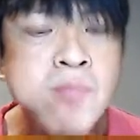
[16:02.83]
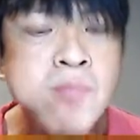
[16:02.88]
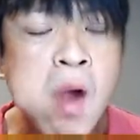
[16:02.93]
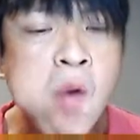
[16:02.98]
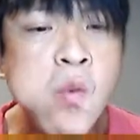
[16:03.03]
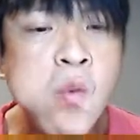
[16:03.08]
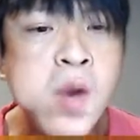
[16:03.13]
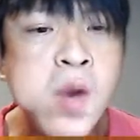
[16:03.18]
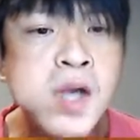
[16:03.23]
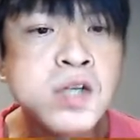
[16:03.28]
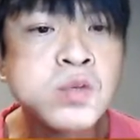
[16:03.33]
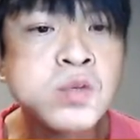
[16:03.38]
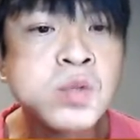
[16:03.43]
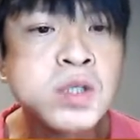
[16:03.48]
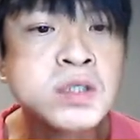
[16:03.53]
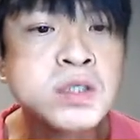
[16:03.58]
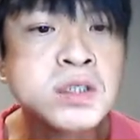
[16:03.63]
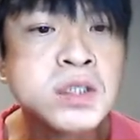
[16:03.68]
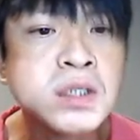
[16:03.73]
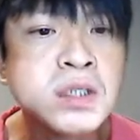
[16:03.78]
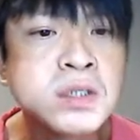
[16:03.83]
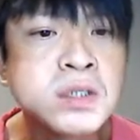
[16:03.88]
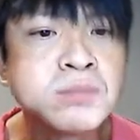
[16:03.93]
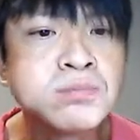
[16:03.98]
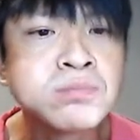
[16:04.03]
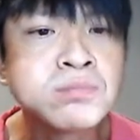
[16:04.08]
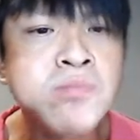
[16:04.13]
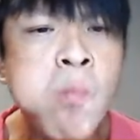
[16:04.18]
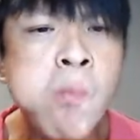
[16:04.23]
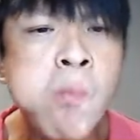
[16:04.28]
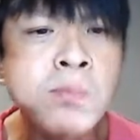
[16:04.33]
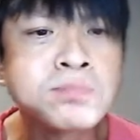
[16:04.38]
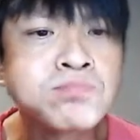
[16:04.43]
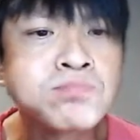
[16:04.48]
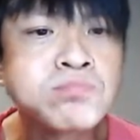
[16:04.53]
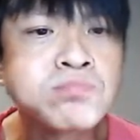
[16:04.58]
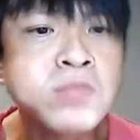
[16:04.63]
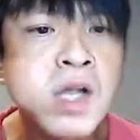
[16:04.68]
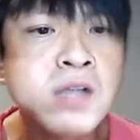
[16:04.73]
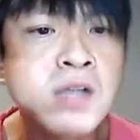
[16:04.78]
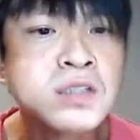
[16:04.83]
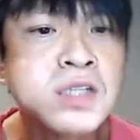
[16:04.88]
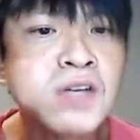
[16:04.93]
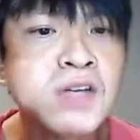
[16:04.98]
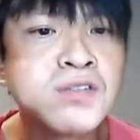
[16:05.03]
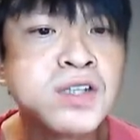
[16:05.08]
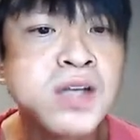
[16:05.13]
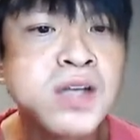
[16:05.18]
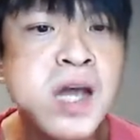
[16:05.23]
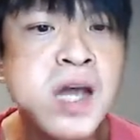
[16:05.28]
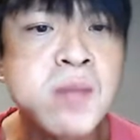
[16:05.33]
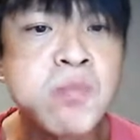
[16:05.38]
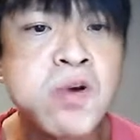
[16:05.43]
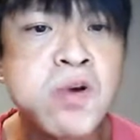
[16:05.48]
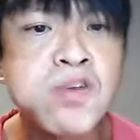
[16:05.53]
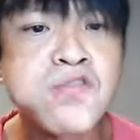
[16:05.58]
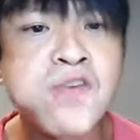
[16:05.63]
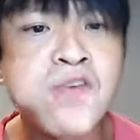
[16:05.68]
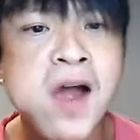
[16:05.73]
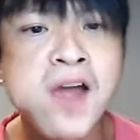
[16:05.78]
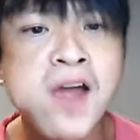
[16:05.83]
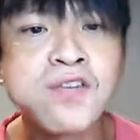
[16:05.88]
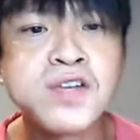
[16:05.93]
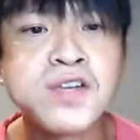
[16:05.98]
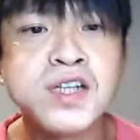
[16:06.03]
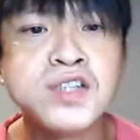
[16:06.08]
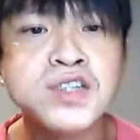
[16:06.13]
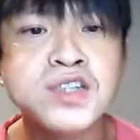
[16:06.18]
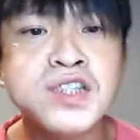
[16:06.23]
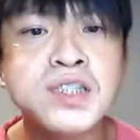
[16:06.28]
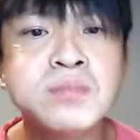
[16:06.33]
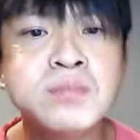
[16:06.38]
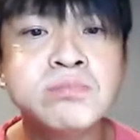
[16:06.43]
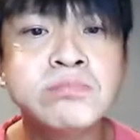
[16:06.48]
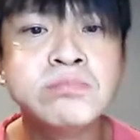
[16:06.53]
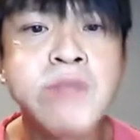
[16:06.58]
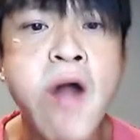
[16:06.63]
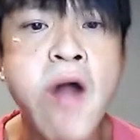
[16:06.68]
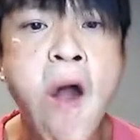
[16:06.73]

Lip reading: my weight was 79.5 kg